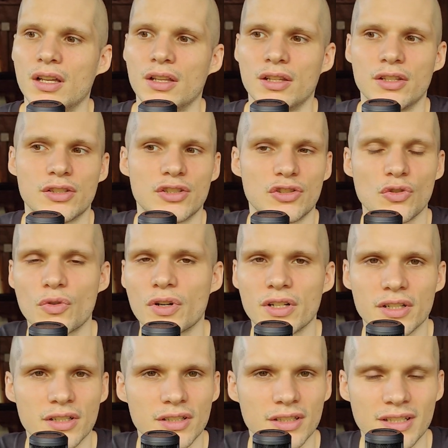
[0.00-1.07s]
the
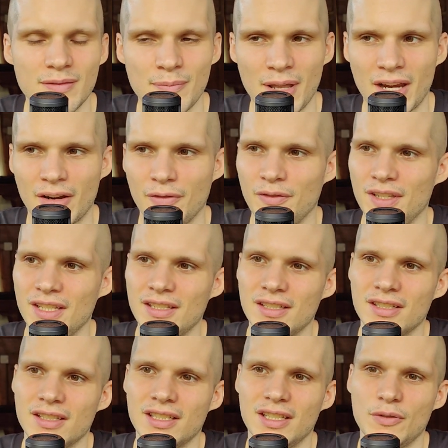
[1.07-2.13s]
store in bare
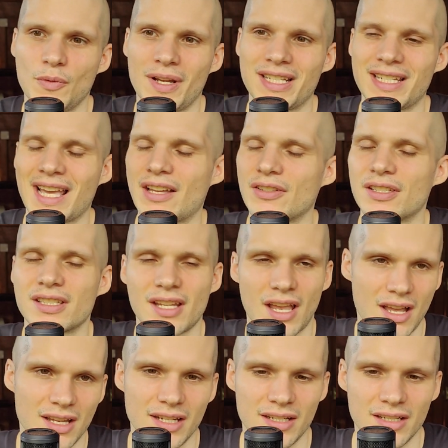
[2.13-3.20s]
feet. He went
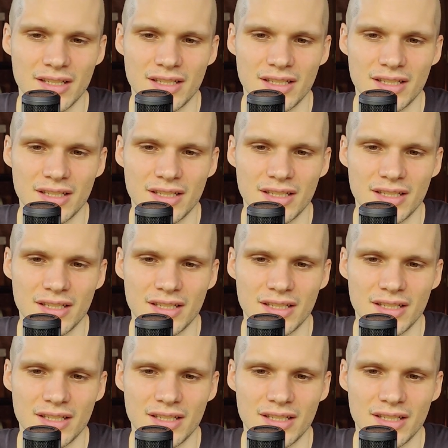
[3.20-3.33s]
outside